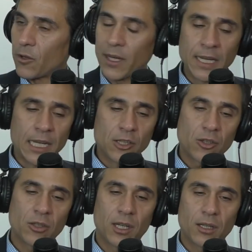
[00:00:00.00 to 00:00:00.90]
Okay,
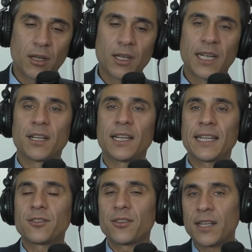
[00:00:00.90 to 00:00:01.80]
so I'll, I'll
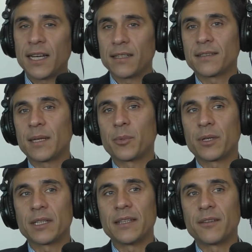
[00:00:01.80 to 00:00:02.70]
answer that
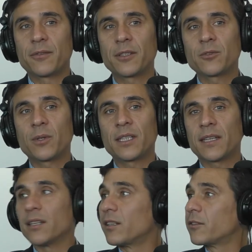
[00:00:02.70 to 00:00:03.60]
separately. The first one is
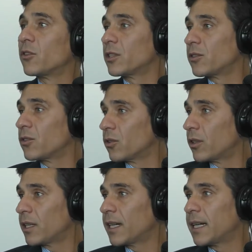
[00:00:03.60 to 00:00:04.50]
I love going to
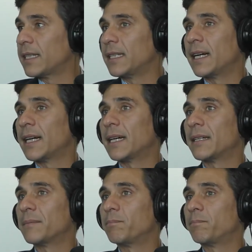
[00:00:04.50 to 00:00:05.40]
court, mm-hmm. and
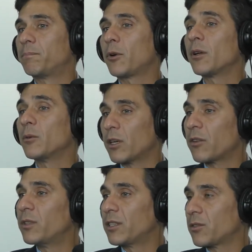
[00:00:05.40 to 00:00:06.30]
uh, probably one of
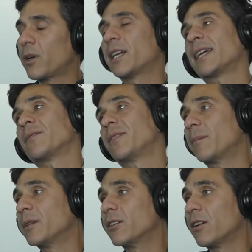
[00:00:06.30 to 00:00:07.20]
the reasons why I like
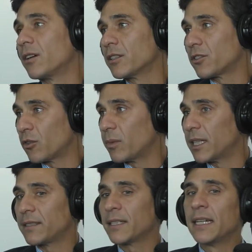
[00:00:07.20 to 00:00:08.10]
family law so mm-hmm. much.